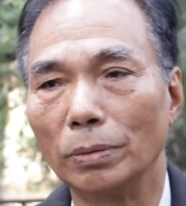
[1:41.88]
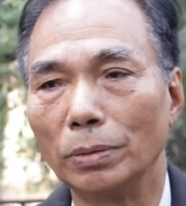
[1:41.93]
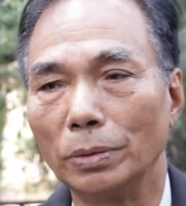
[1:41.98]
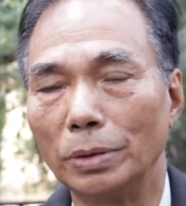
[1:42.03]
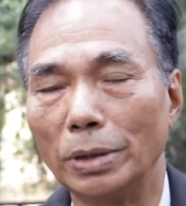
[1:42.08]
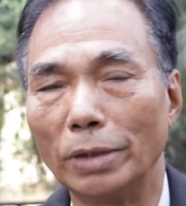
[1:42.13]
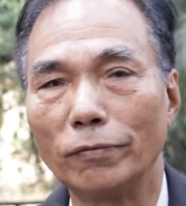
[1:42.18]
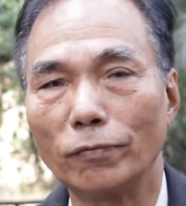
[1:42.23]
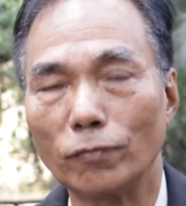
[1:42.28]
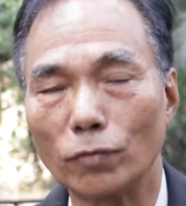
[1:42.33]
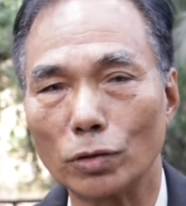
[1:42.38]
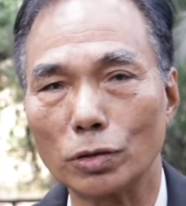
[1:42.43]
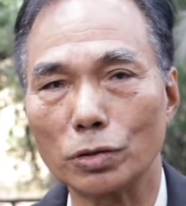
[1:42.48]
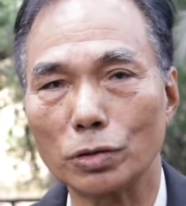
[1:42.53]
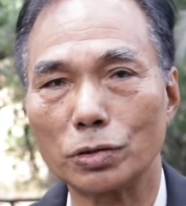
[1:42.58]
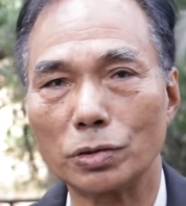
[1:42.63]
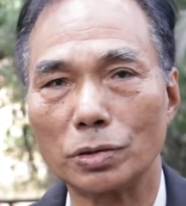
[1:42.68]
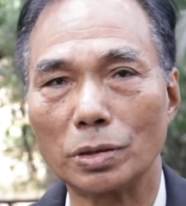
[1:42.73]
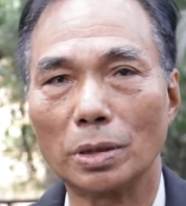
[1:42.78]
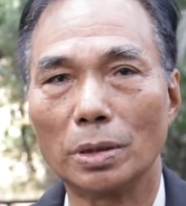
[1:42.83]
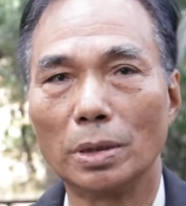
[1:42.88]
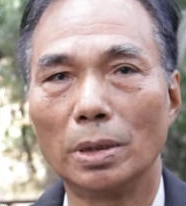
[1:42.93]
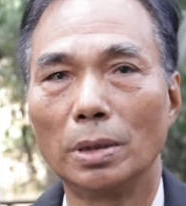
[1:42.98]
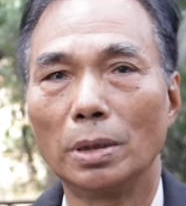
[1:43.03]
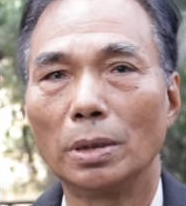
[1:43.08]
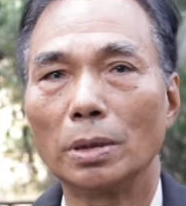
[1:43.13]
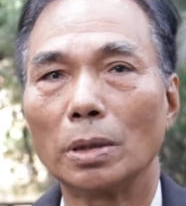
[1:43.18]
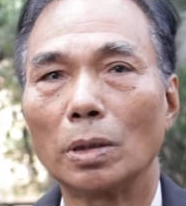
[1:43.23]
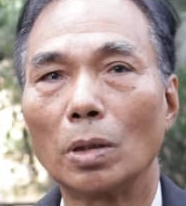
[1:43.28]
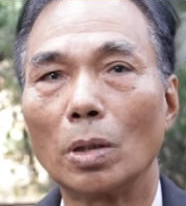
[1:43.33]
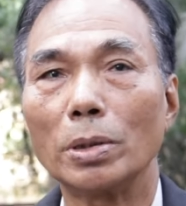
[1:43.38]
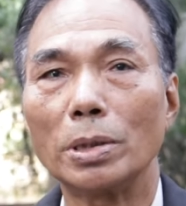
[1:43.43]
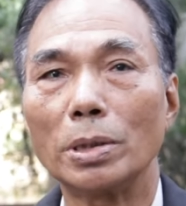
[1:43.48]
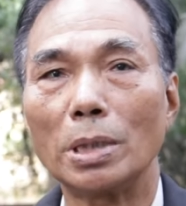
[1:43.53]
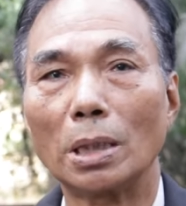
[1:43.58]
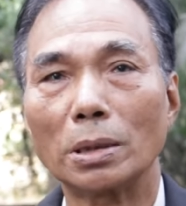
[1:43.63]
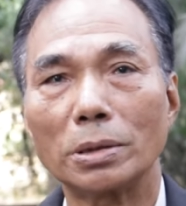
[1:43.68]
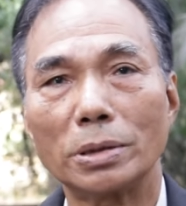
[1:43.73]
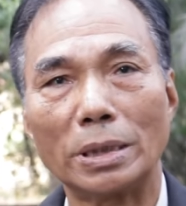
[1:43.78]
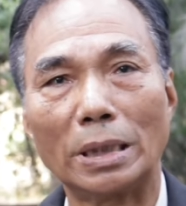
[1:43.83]
did first
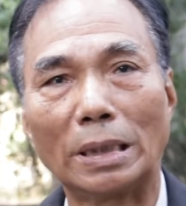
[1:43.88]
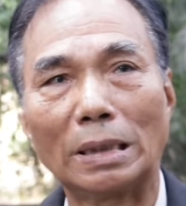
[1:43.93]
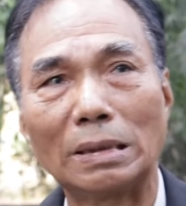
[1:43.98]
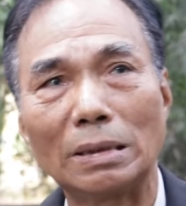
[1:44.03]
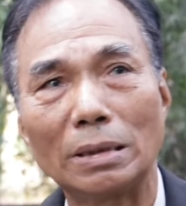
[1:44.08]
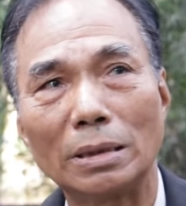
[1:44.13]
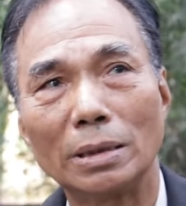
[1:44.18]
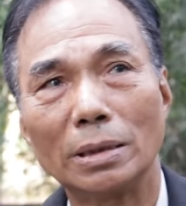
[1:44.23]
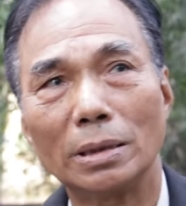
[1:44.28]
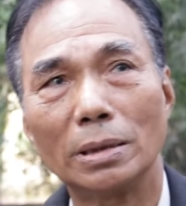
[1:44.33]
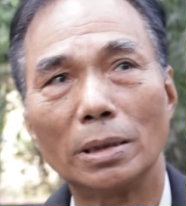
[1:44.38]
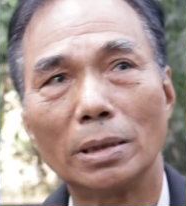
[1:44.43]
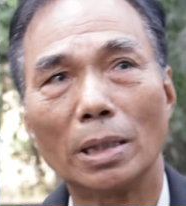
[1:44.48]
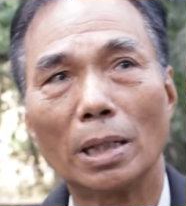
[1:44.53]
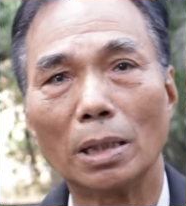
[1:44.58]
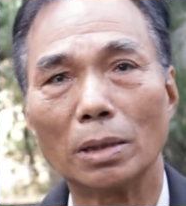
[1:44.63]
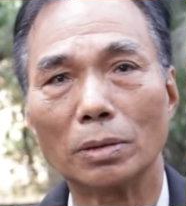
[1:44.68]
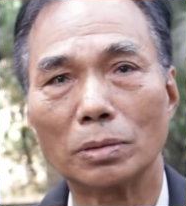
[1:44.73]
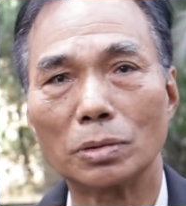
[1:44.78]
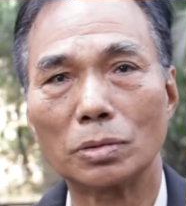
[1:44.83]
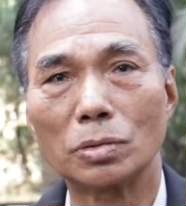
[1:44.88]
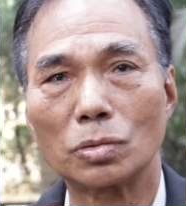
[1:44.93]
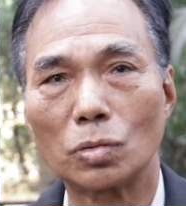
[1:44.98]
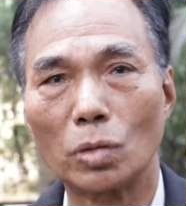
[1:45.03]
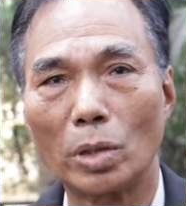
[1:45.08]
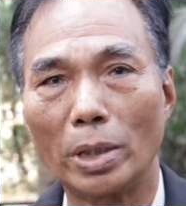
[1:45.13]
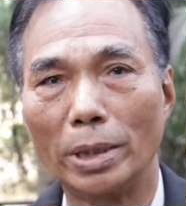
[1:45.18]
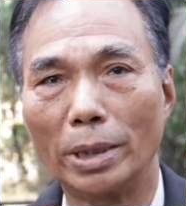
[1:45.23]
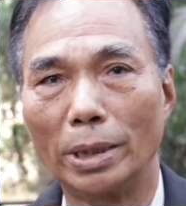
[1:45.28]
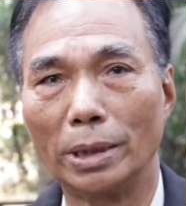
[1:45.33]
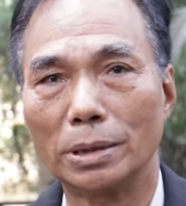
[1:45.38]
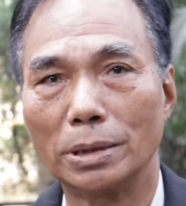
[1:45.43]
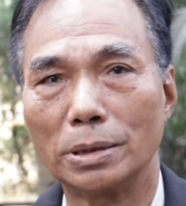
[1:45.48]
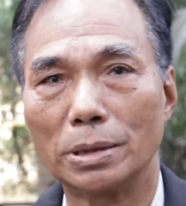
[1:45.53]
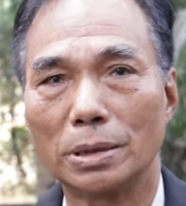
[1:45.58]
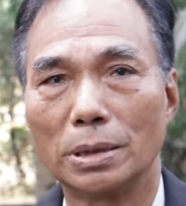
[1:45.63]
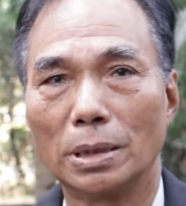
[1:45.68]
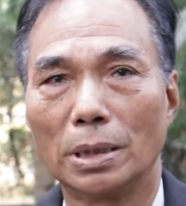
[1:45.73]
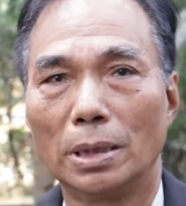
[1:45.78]
conducting the health trainings.